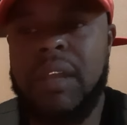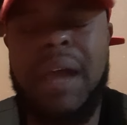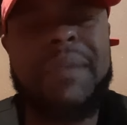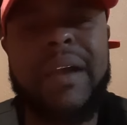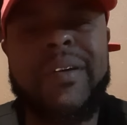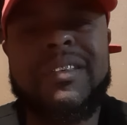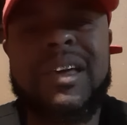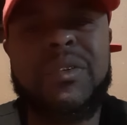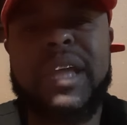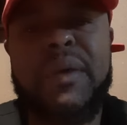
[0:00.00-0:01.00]
I'm not going to
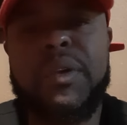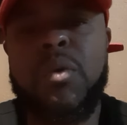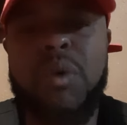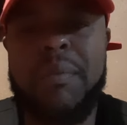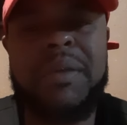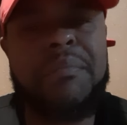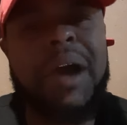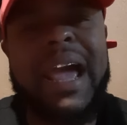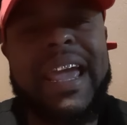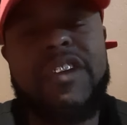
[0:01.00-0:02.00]
settle down with a woman
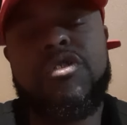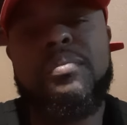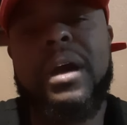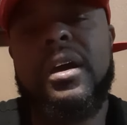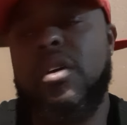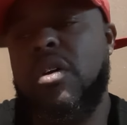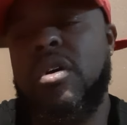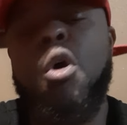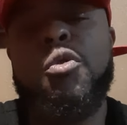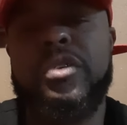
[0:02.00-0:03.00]
my age or my
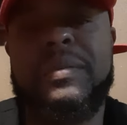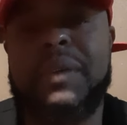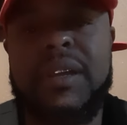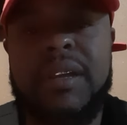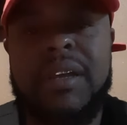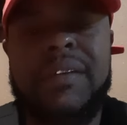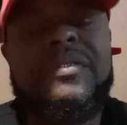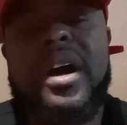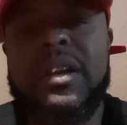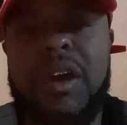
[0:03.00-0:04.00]
or older than me.
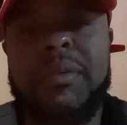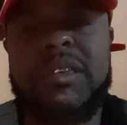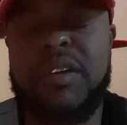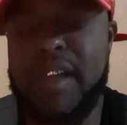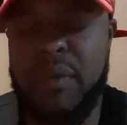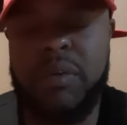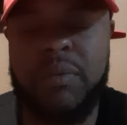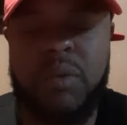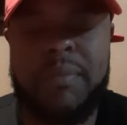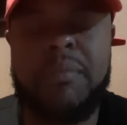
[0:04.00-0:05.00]
Fuck no, I'm going to settle down with a
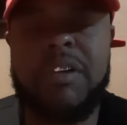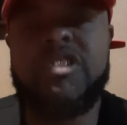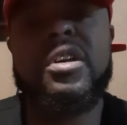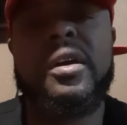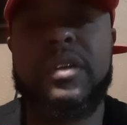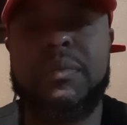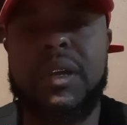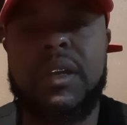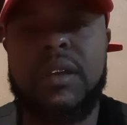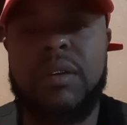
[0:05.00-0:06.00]
woman much younger than
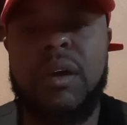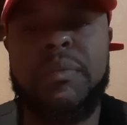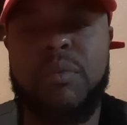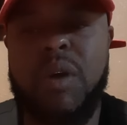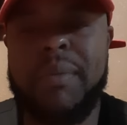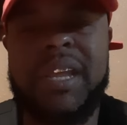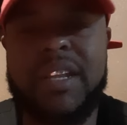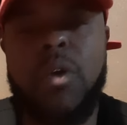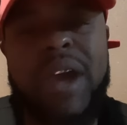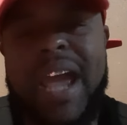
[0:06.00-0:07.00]
me. A woman that
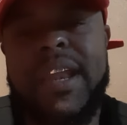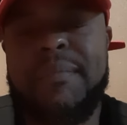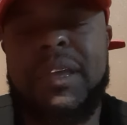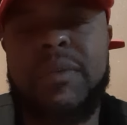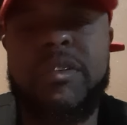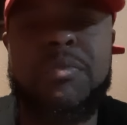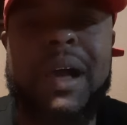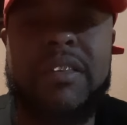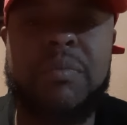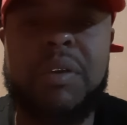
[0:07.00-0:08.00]
don't have that many
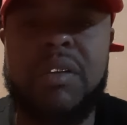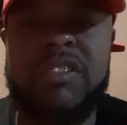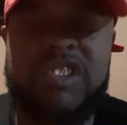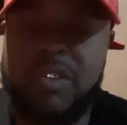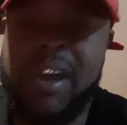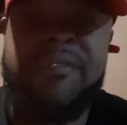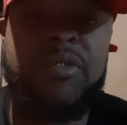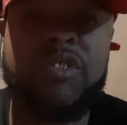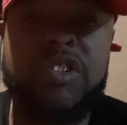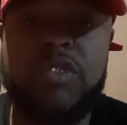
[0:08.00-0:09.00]
responsibilities. She don't have
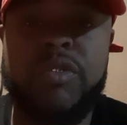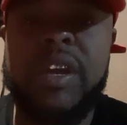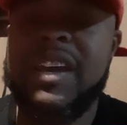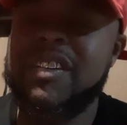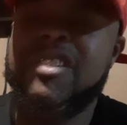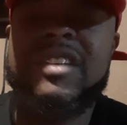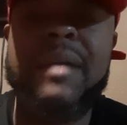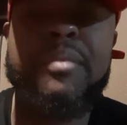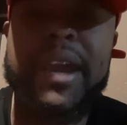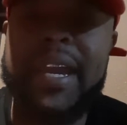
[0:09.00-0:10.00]
no children. She's
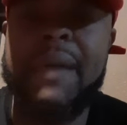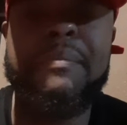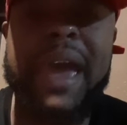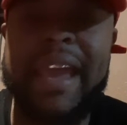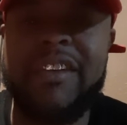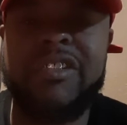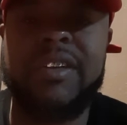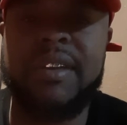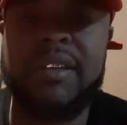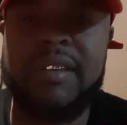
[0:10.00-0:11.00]
not bringing that baggage
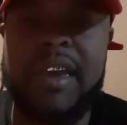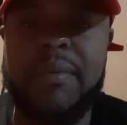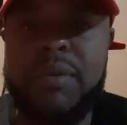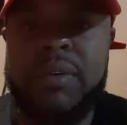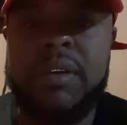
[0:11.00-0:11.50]
to the table.